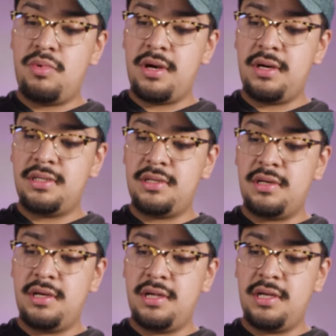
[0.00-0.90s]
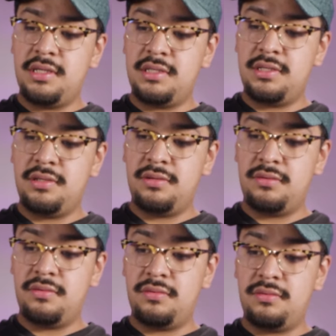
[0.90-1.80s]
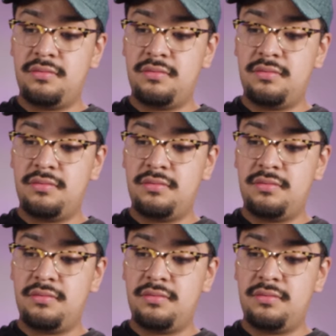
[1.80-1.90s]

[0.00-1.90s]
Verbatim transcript: water turned into